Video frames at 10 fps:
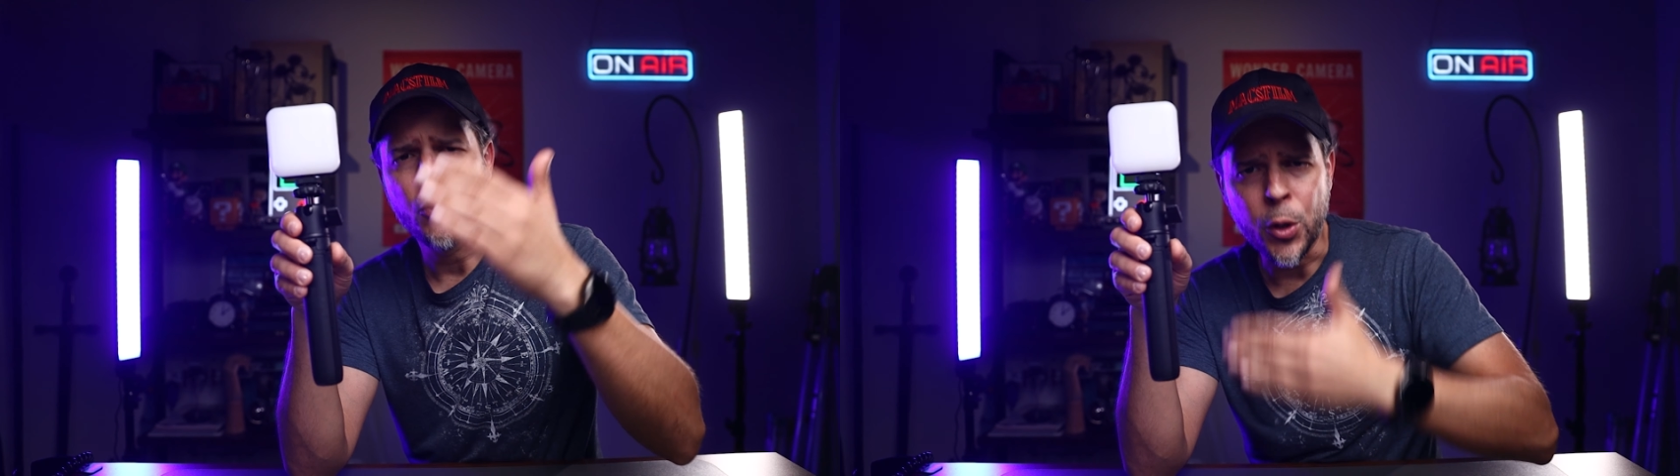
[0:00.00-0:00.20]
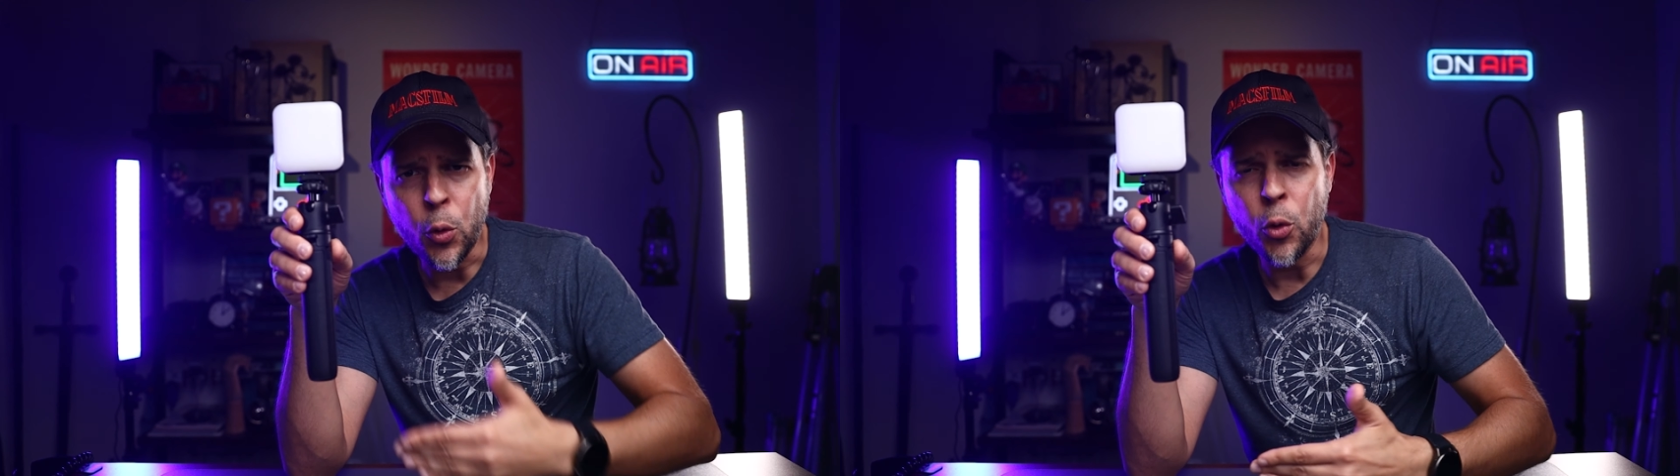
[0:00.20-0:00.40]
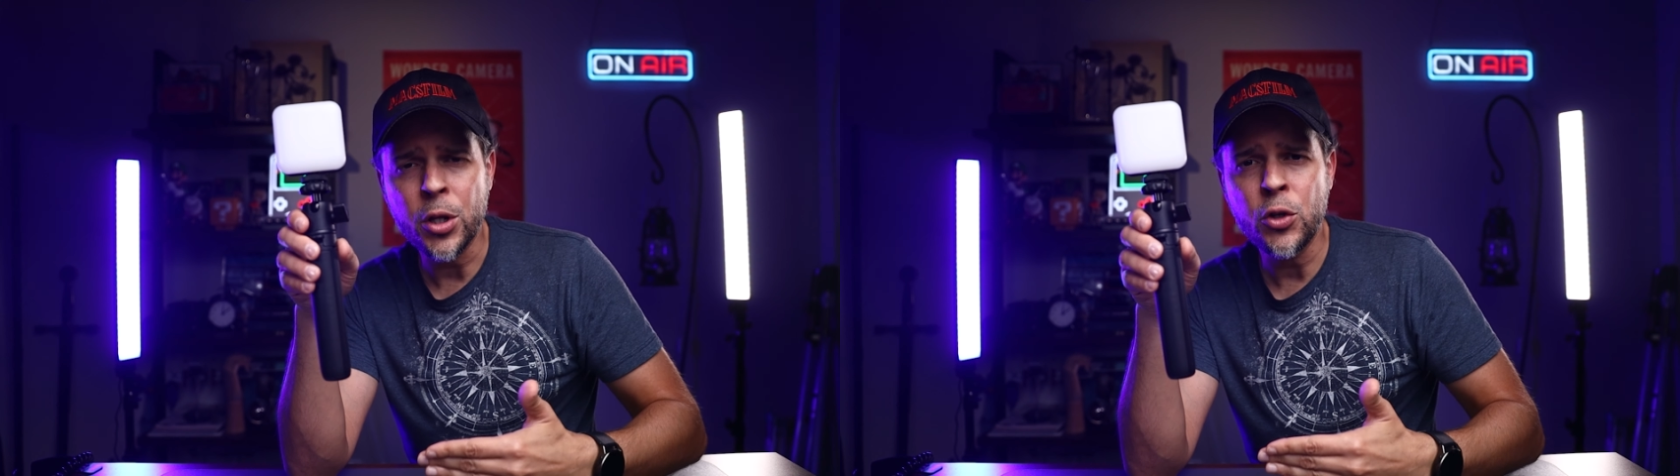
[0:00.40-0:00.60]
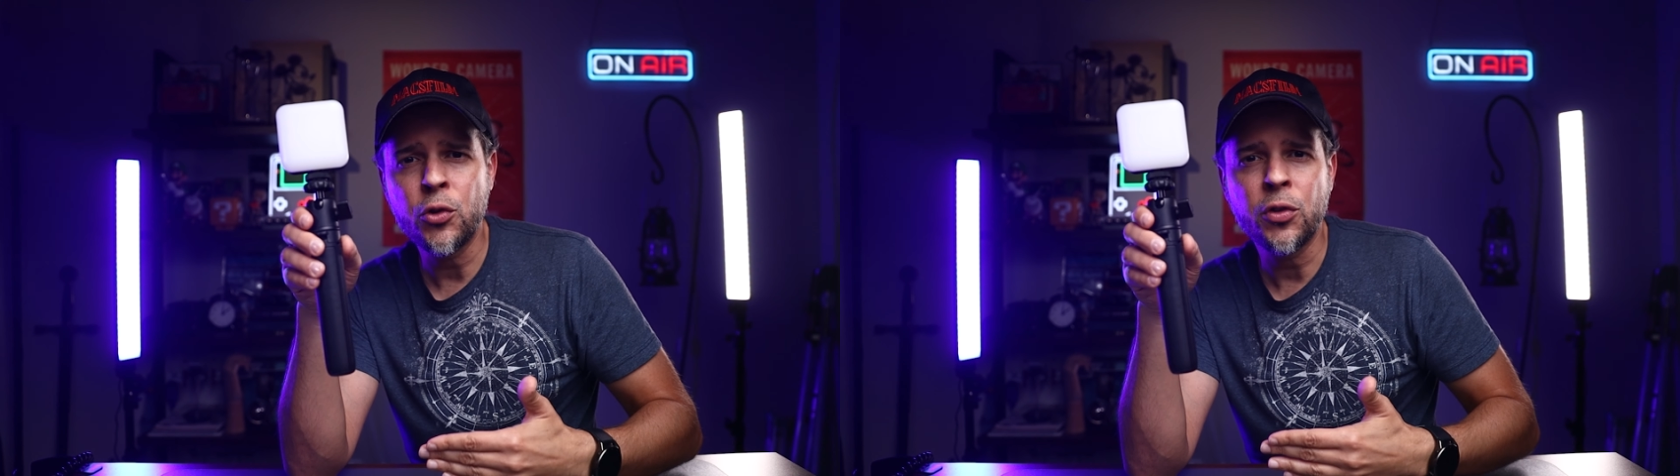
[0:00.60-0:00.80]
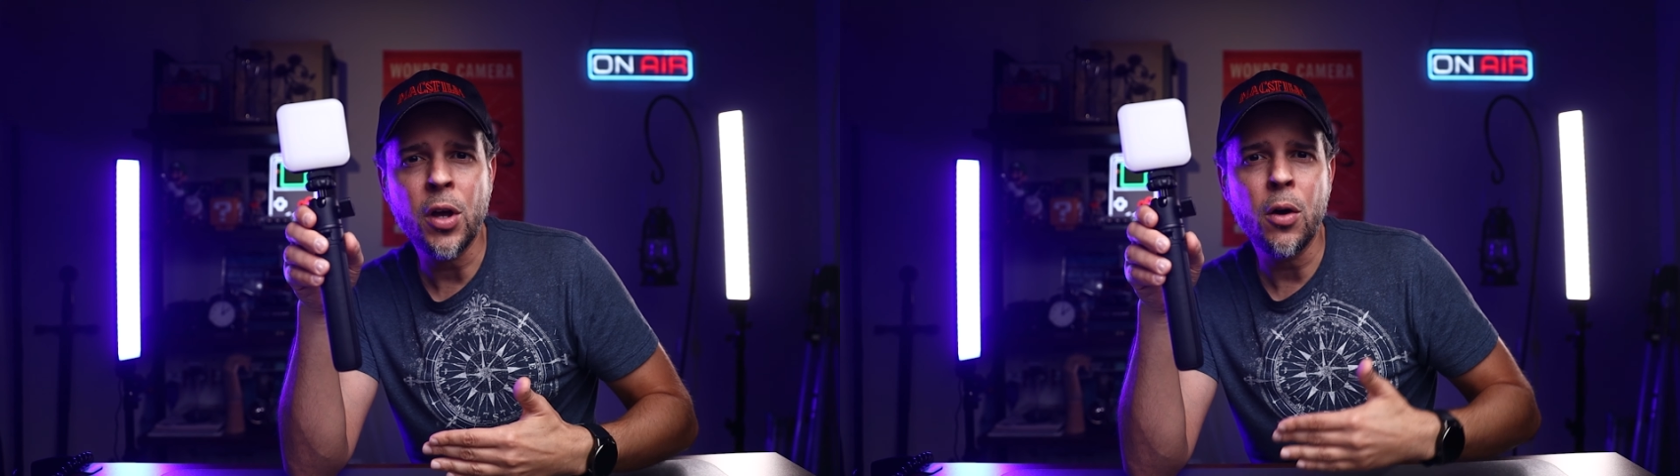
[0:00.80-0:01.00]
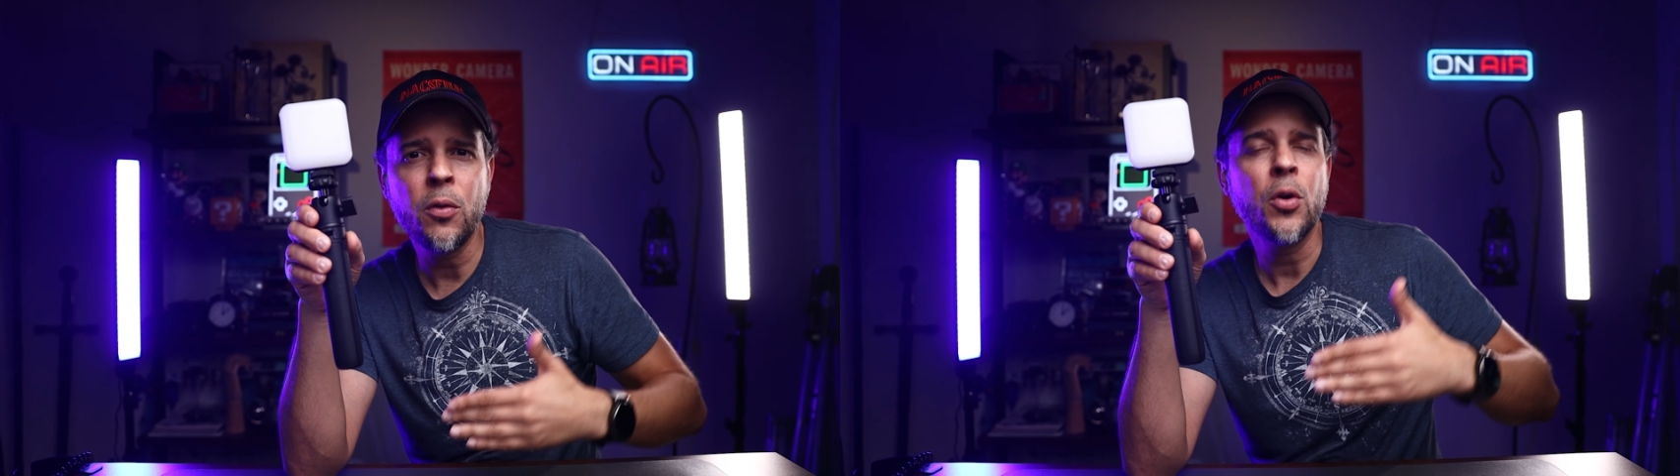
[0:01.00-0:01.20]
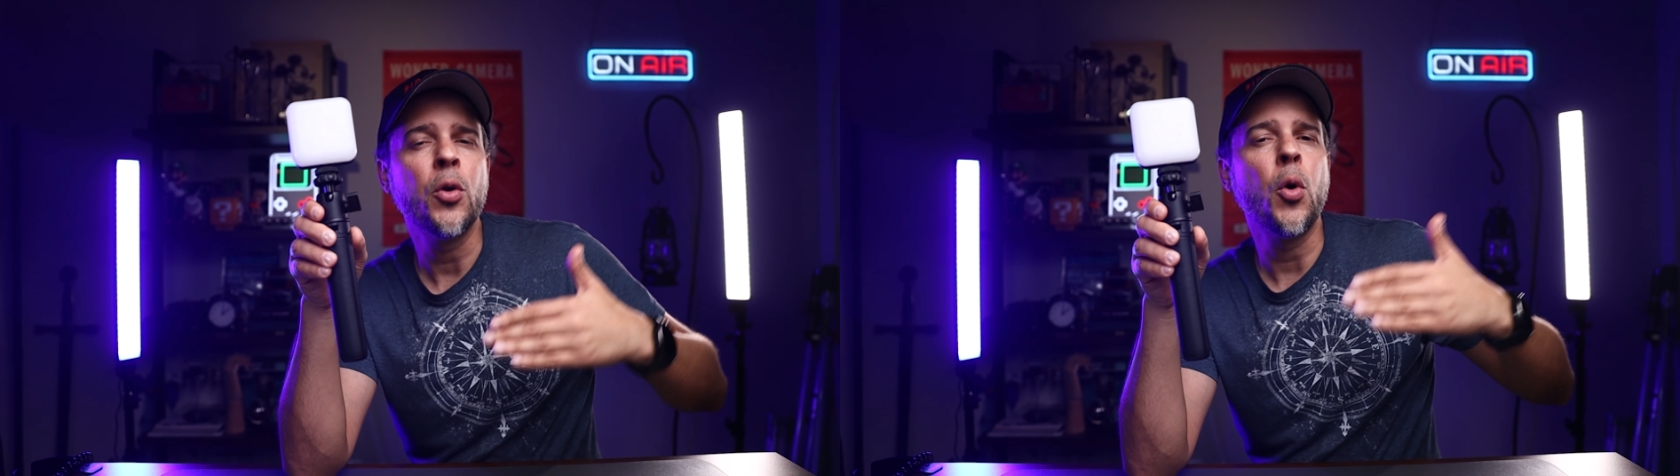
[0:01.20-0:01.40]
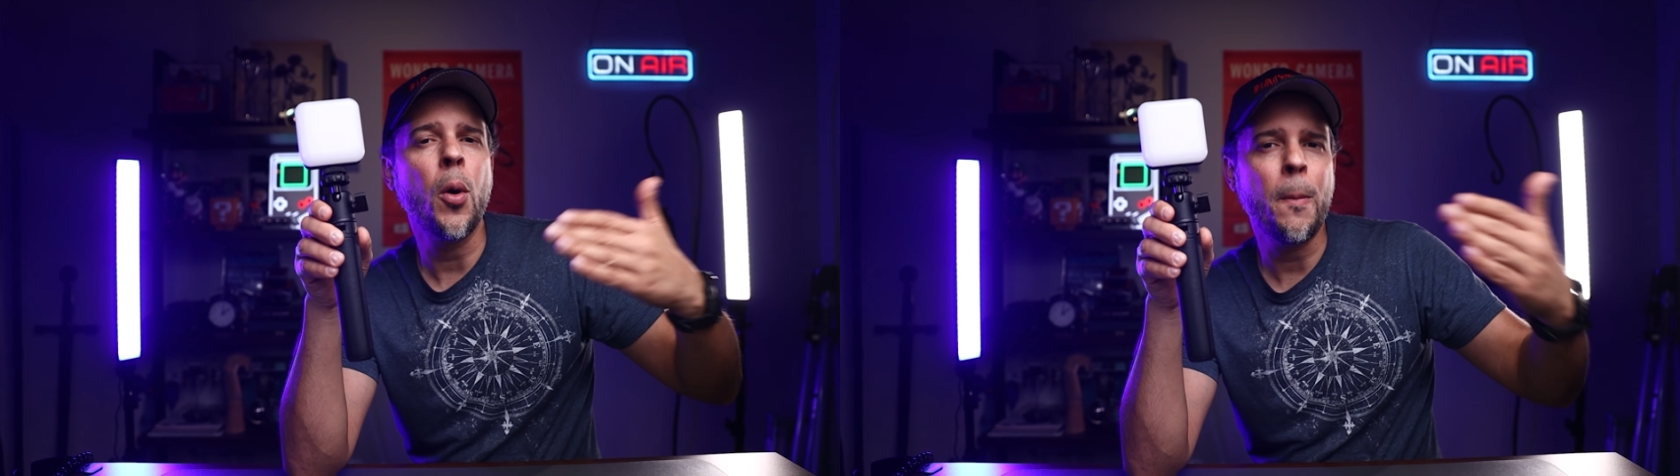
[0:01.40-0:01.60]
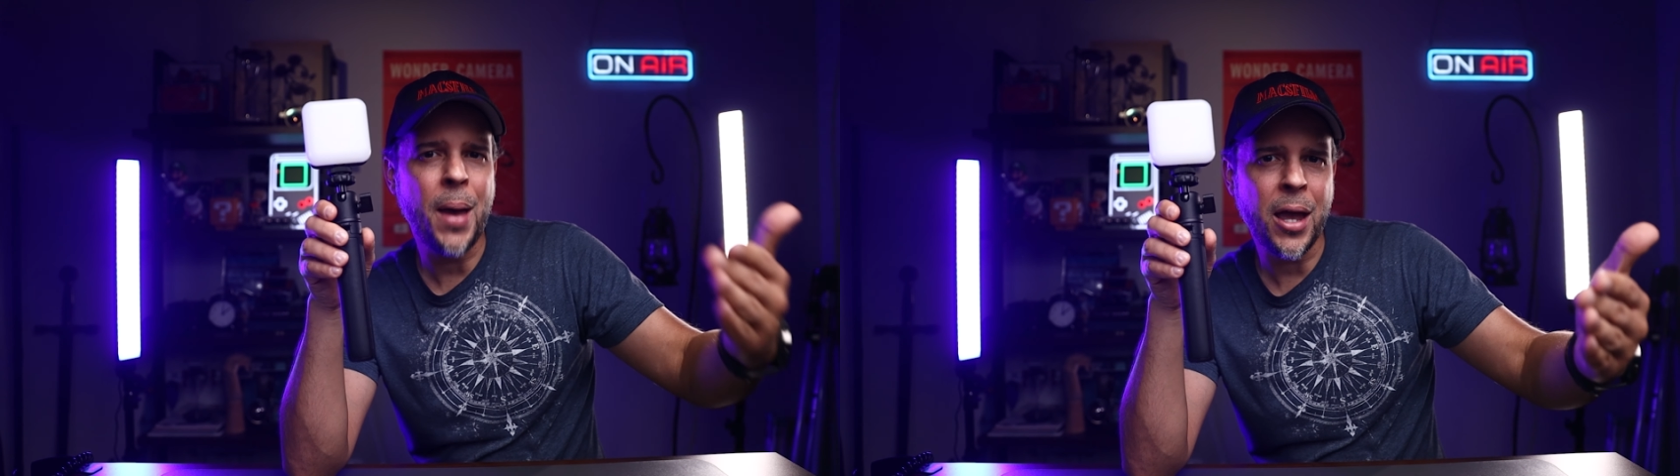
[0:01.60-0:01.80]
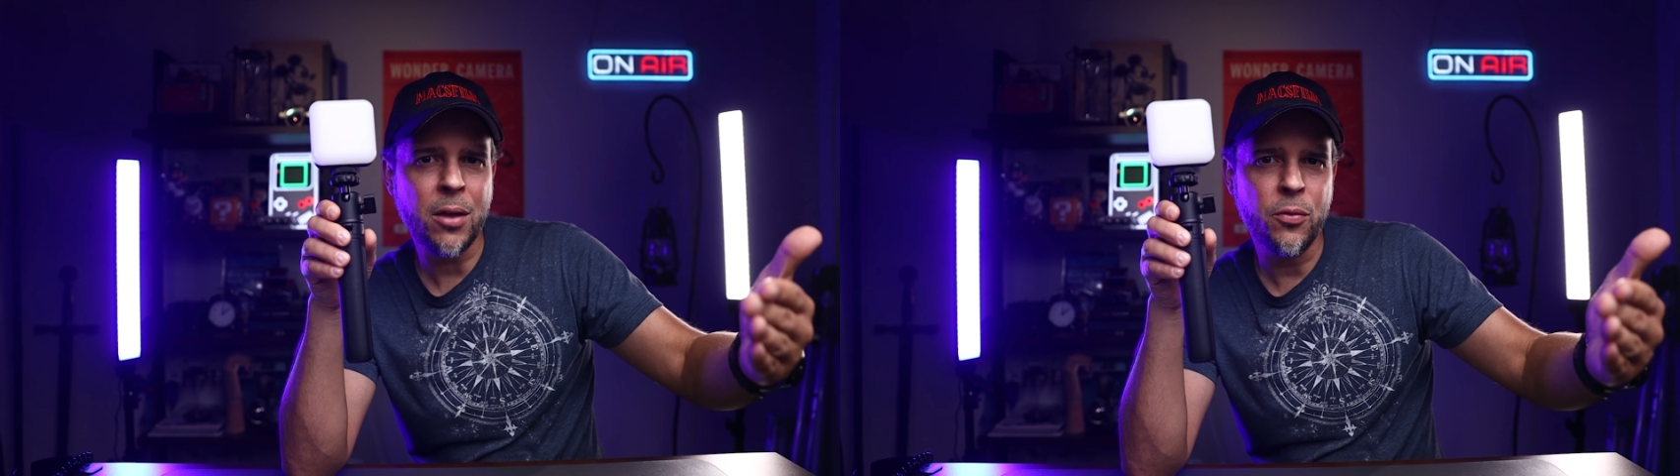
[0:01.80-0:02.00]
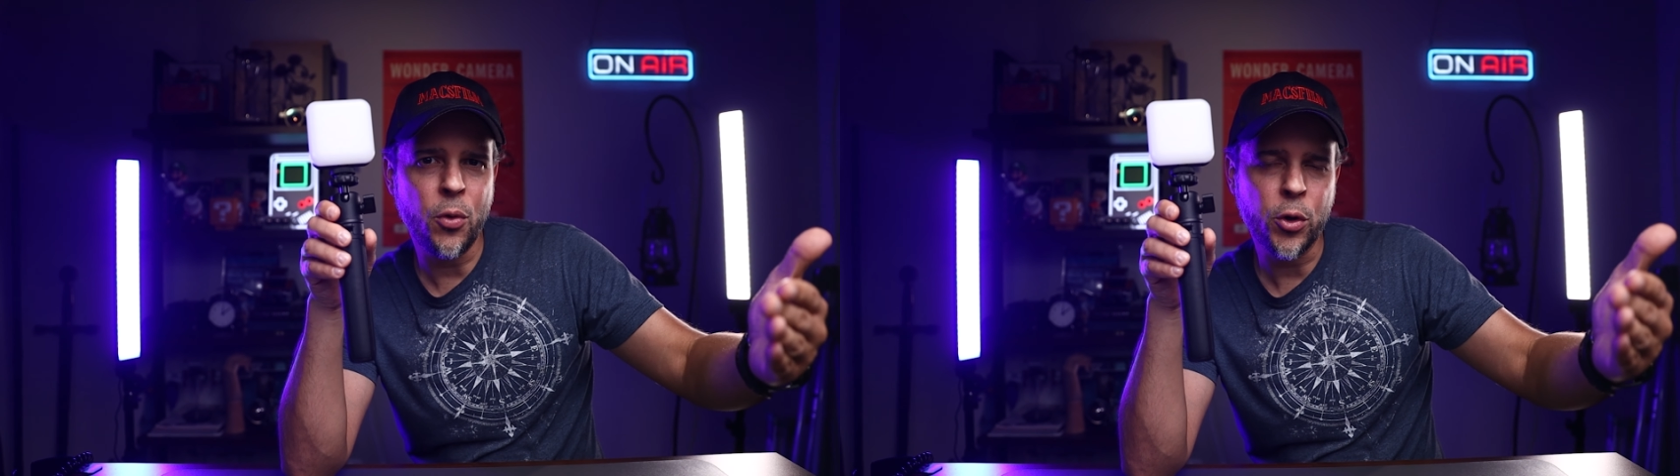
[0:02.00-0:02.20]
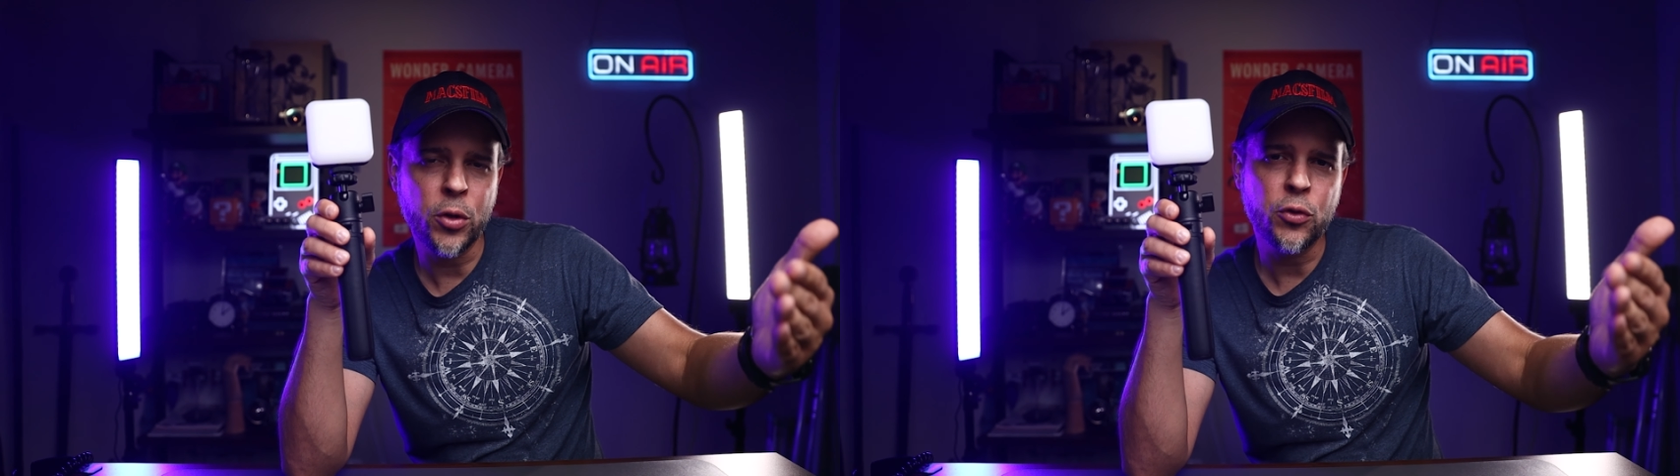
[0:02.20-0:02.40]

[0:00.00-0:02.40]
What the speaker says: recording yourself, going back and forth,